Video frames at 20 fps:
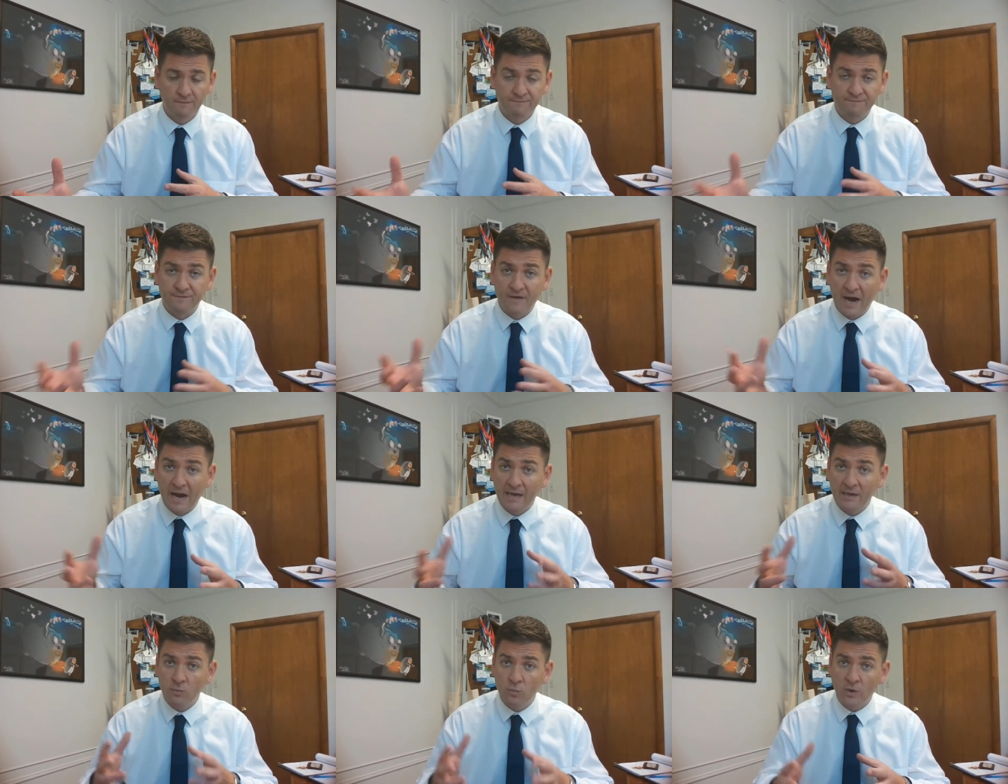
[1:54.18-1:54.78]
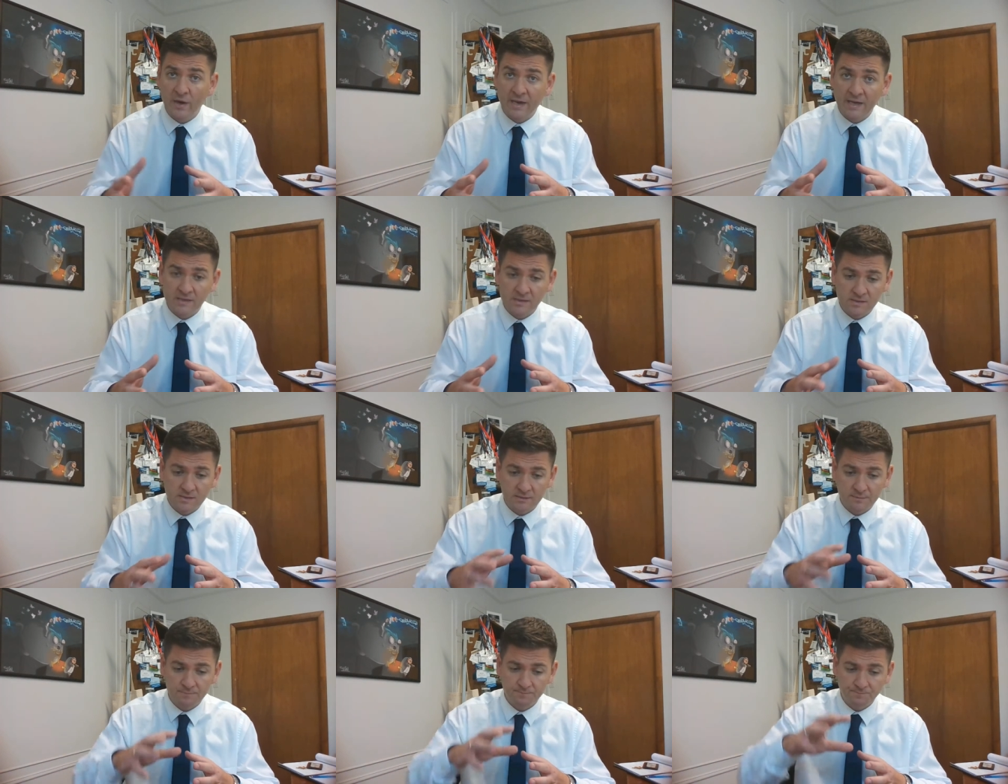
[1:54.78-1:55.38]
Find ways
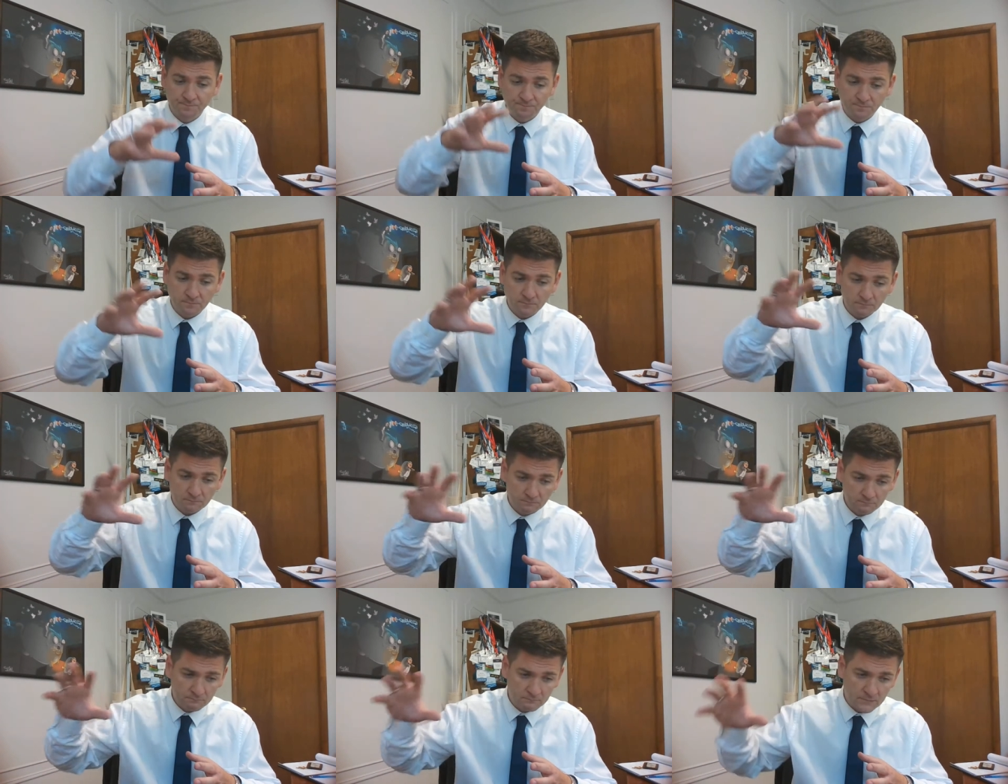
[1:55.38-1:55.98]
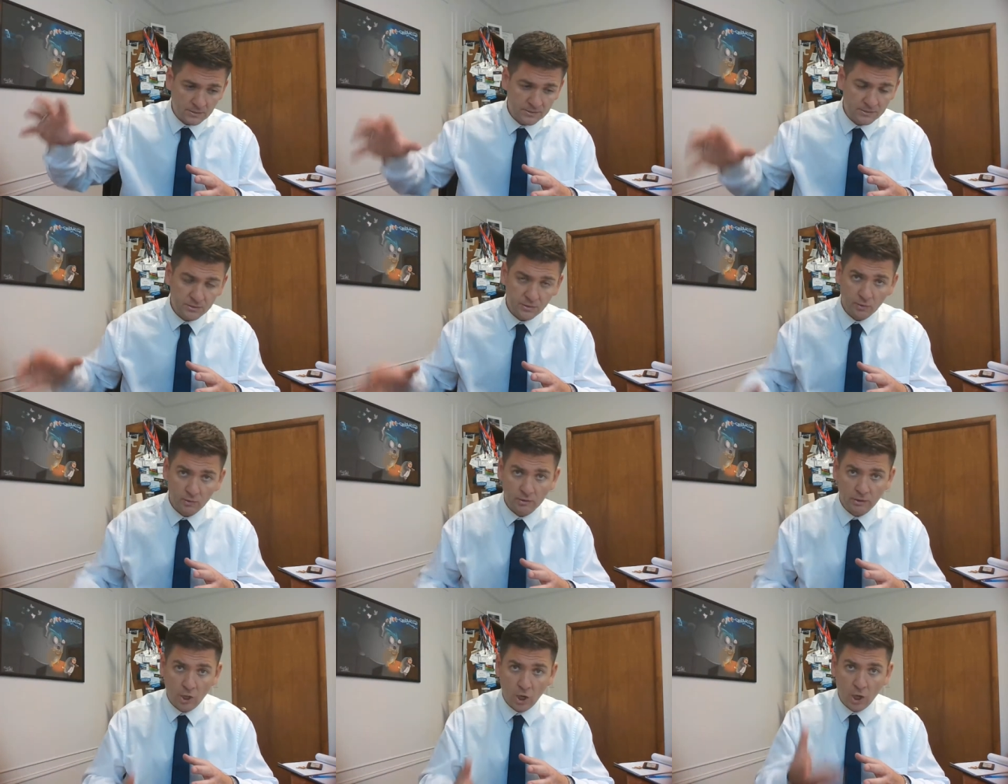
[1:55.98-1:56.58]
to
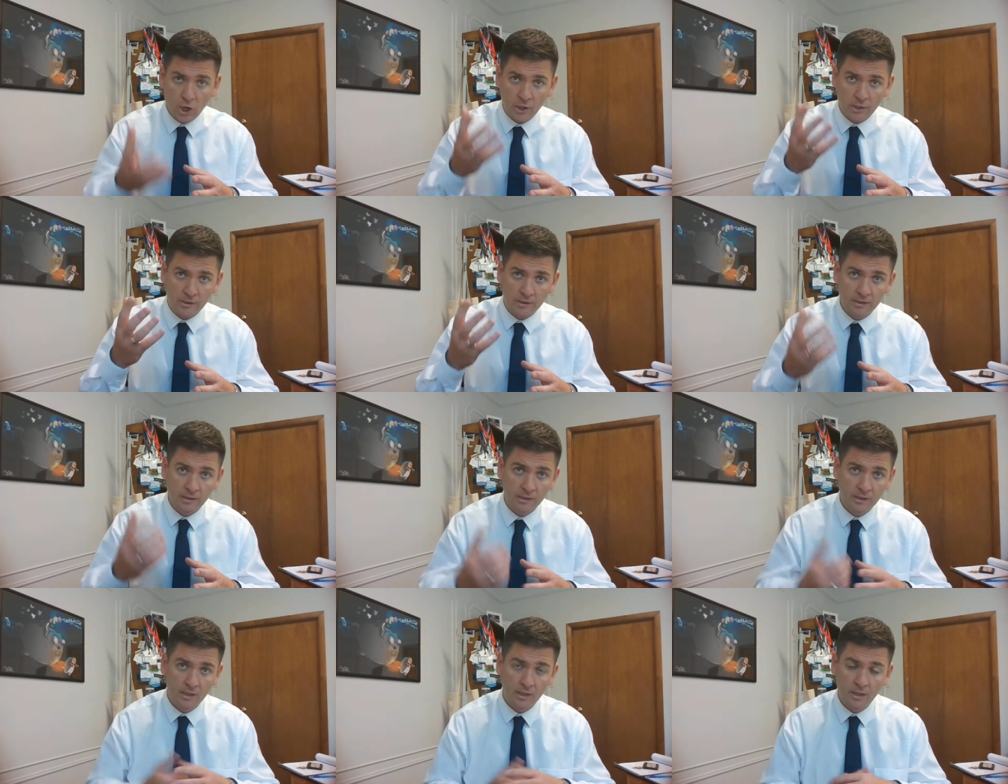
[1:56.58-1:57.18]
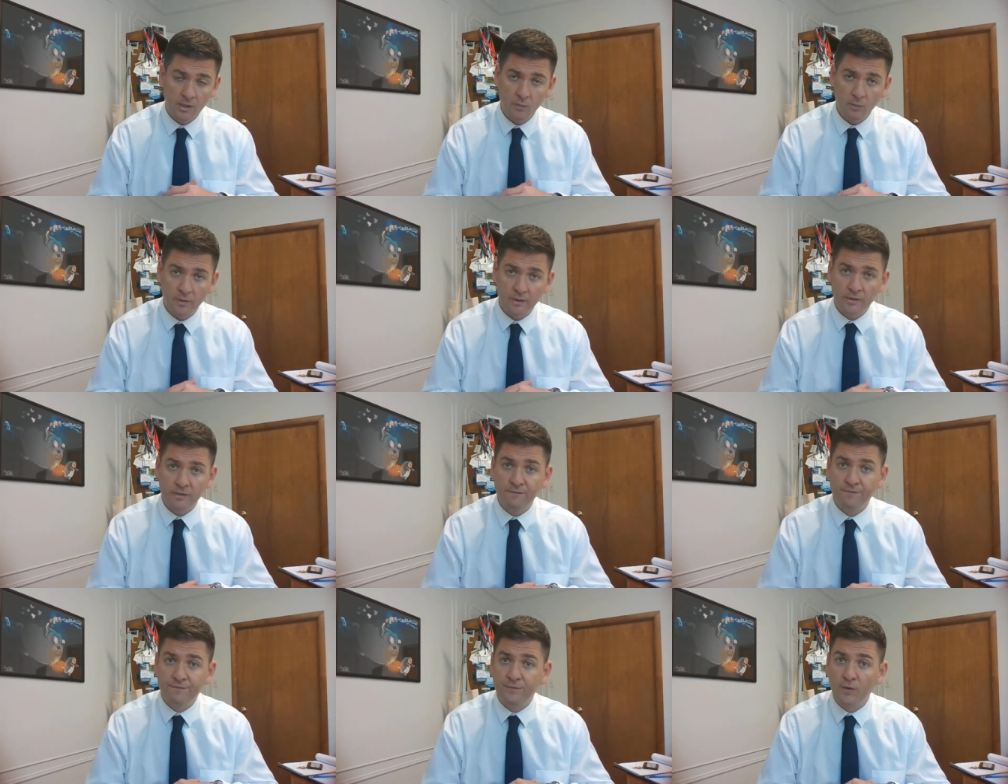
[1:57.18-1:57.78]
learn what
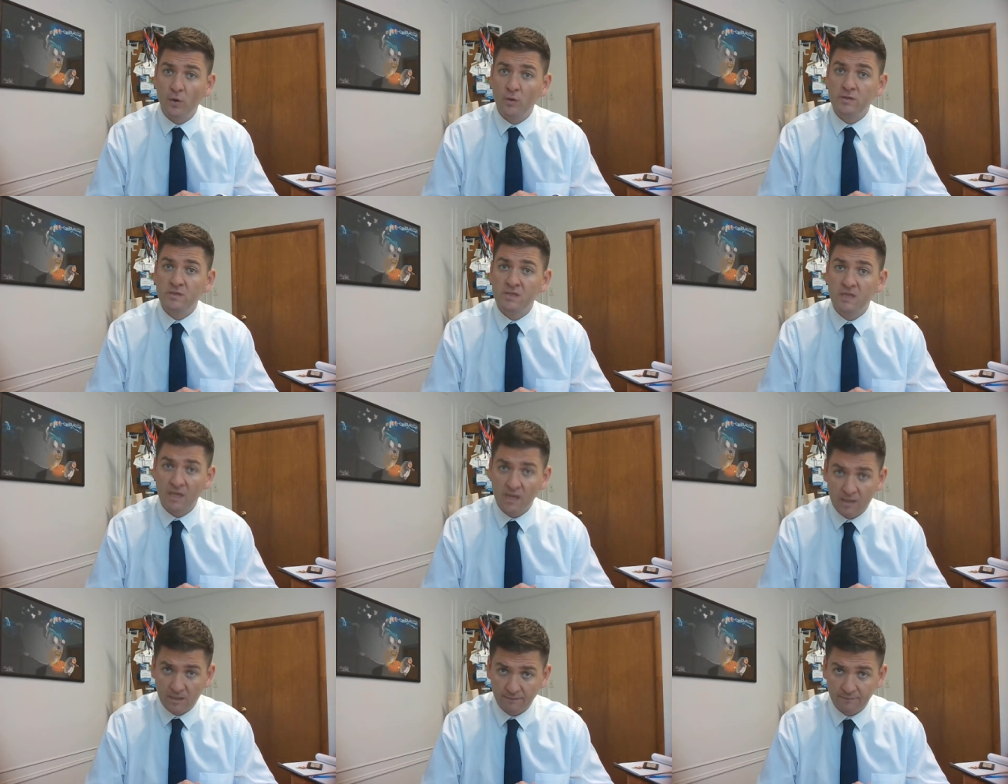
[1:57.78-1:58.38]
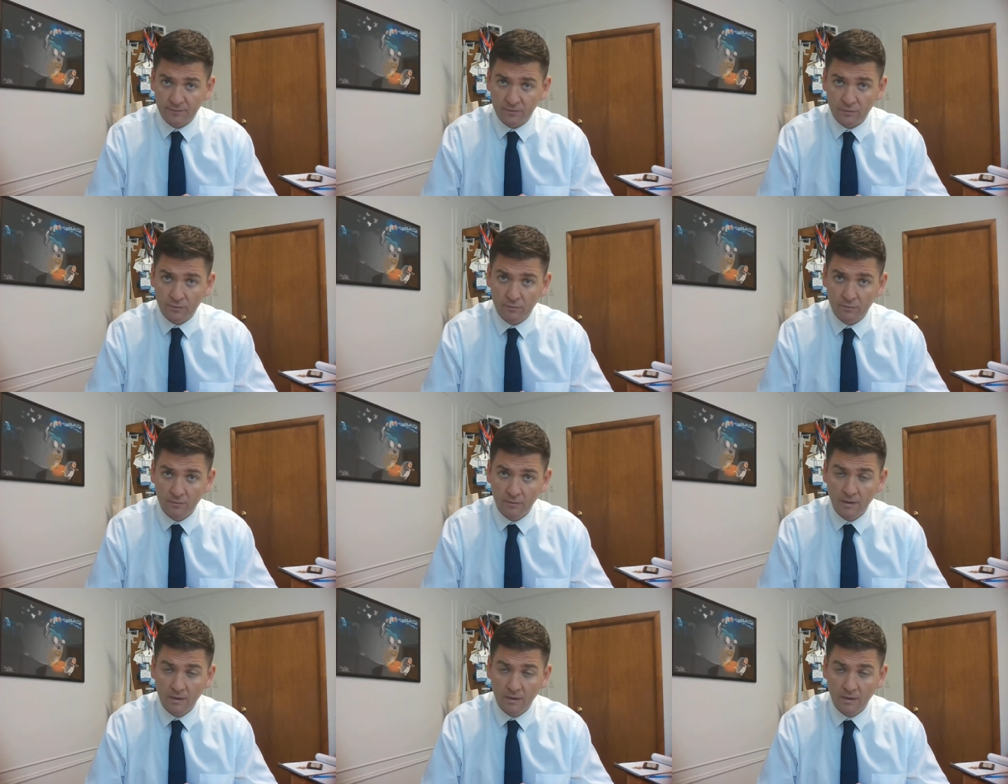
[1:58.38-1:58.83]
you folks think of you.